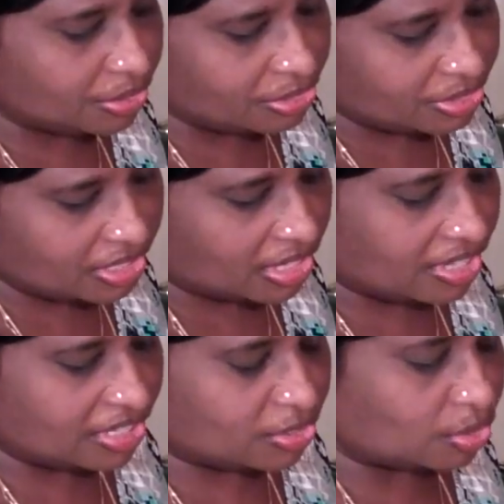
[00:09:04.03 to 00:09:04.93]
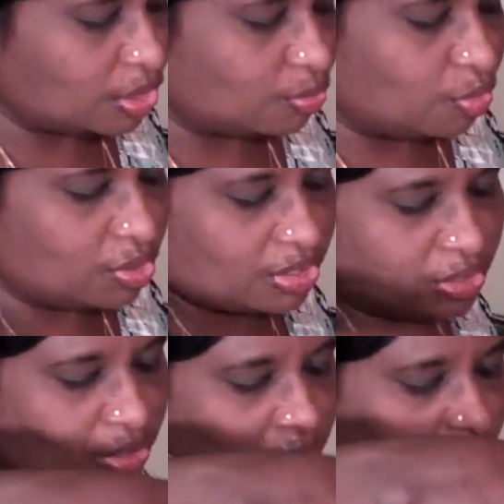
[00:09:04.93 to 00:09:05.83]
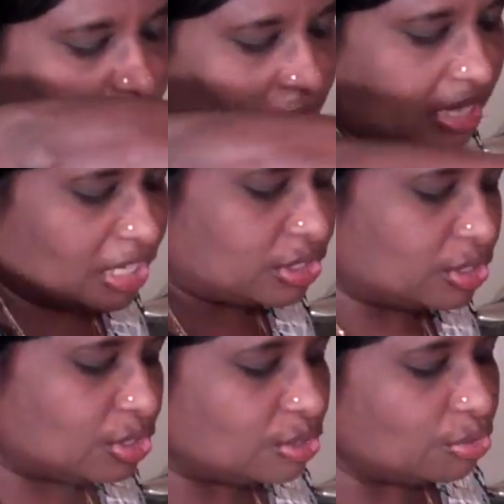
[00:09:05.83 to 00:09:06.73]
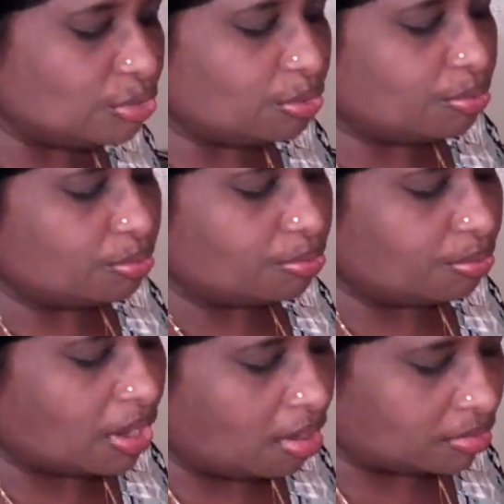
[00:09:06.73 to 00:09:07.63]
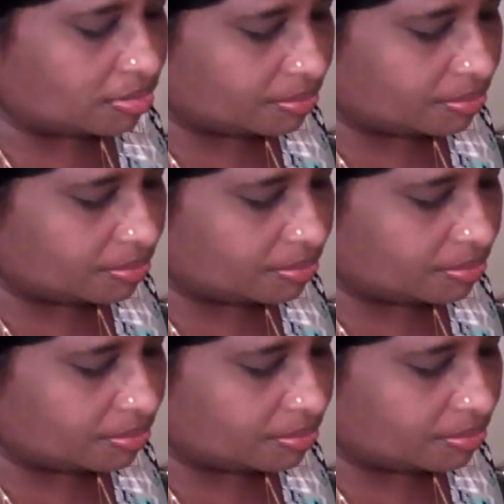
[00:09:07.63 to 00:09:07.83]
you stir it so it won't get too brown.